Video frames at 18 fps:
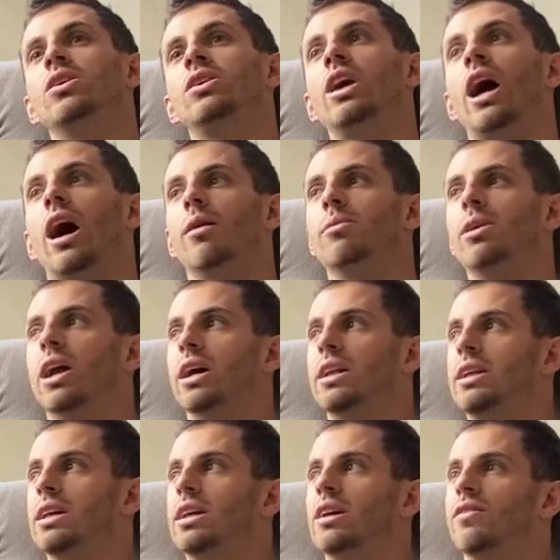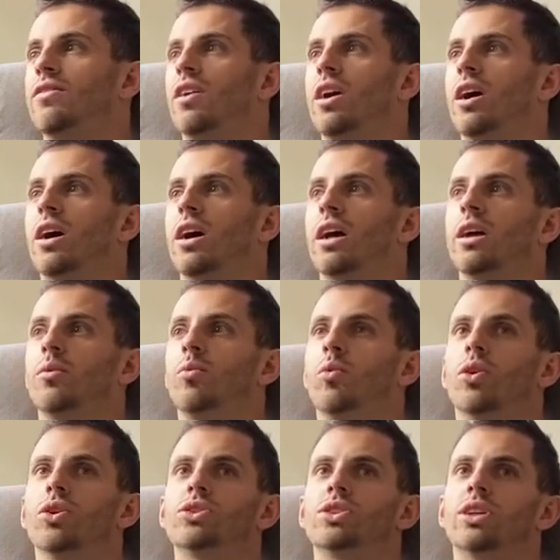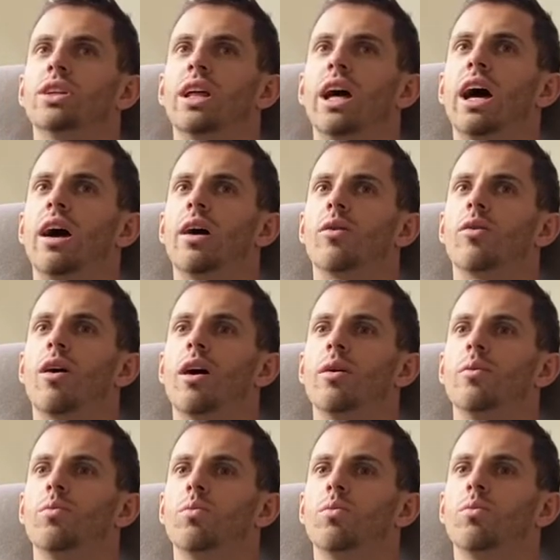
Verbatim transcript: Yeah, I mean, I think if I wasn't there, I